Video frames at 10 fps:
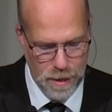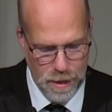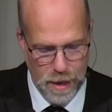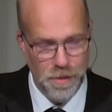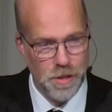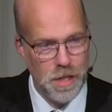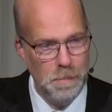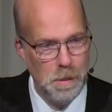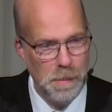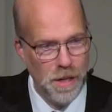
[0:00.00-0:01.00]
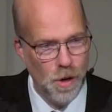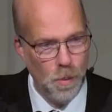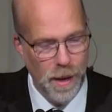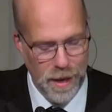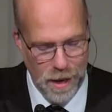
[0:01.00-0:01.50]
and there seemed to be no
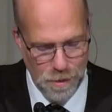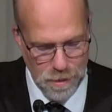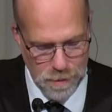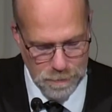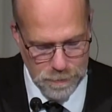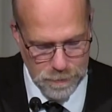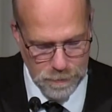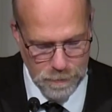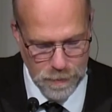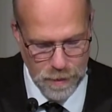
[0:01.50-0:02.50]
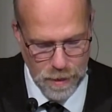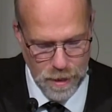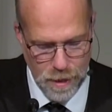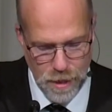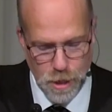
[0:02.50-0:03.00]
way out?
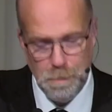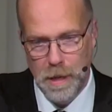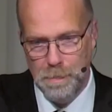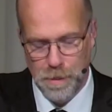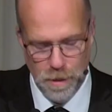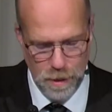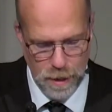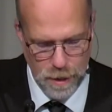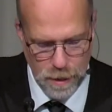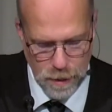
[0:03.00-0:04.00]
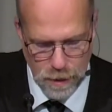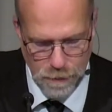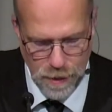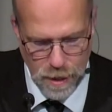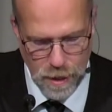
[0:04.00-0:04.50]
These people
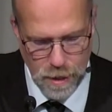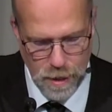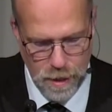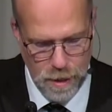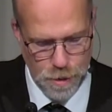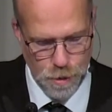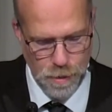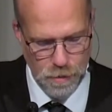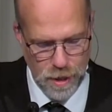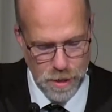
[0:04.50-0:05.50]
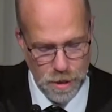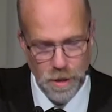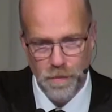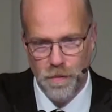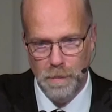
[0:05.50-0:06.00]
living through the
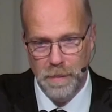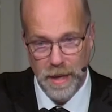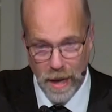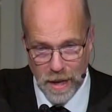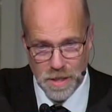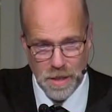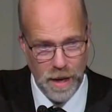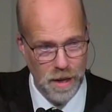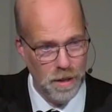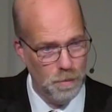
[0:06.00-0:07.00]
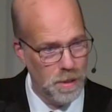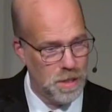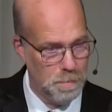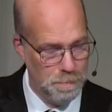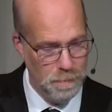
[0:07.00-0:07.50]
return from the exile,
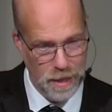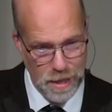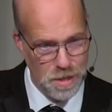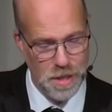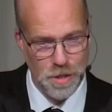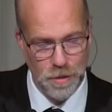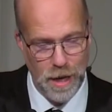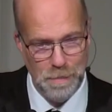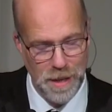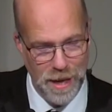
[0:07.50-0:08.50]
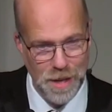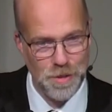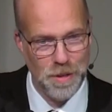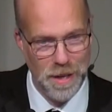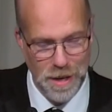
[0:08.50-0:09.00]
which is described in
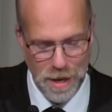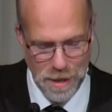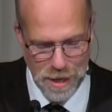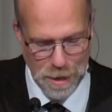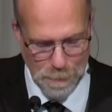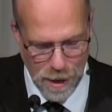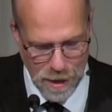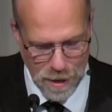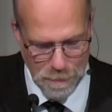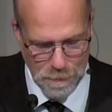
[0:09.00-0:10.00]
Ezra and Nehemiah,